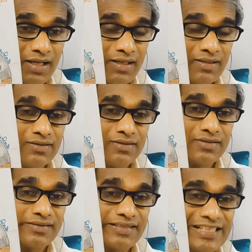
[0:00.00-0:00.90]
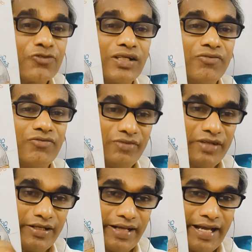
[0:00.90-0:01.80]
And that's why we
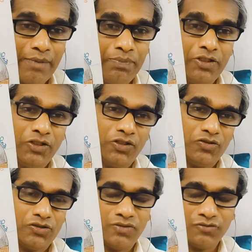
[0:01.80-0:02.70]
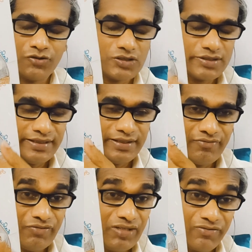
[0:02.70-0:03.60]
were happy throughout. Of course,
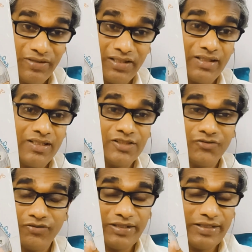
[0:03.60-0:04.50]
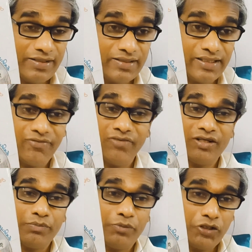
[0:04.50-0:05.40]
we were very rich, we were healthy, we
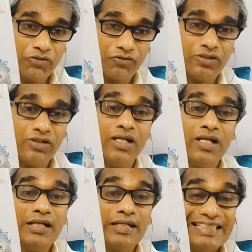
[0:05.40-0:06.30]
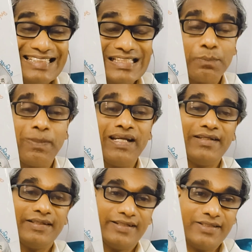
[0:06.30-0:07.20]
were beautiful.
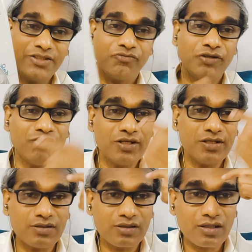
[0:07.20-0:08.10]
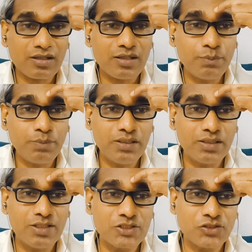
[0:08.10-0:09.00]
Despite that, we were
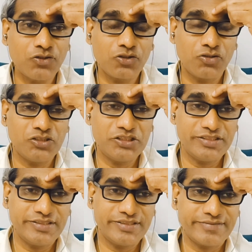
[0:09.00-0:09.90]
completely soul conscious.